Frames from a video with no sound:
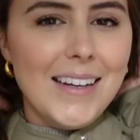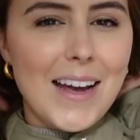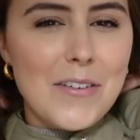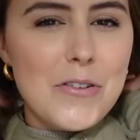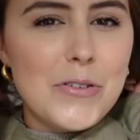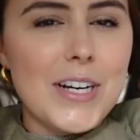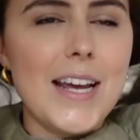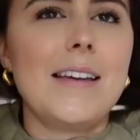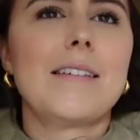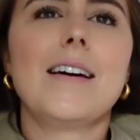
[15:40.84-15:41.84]
Now
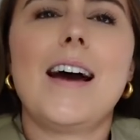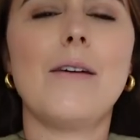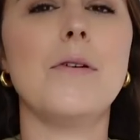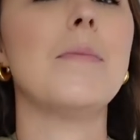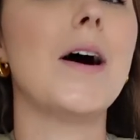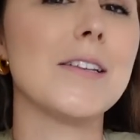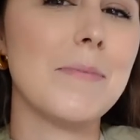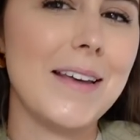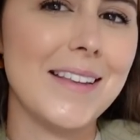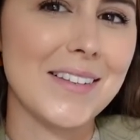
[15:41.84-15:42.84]
usually I would pass
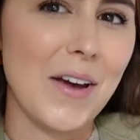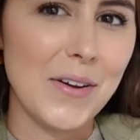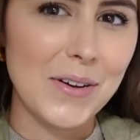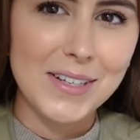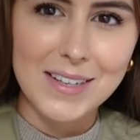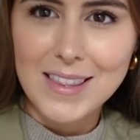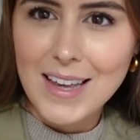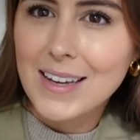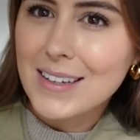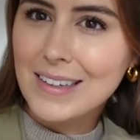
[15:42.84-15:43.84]
by this coat because I
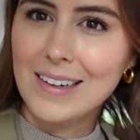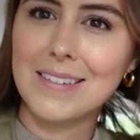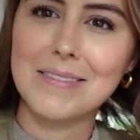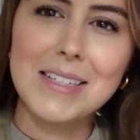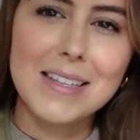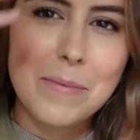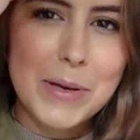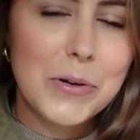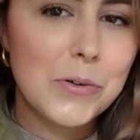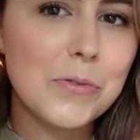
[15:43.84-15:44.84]
think, oh, is it a
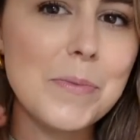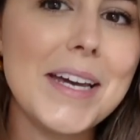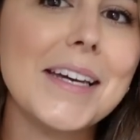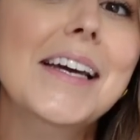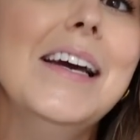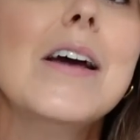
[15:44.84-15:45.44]
bit cool for me?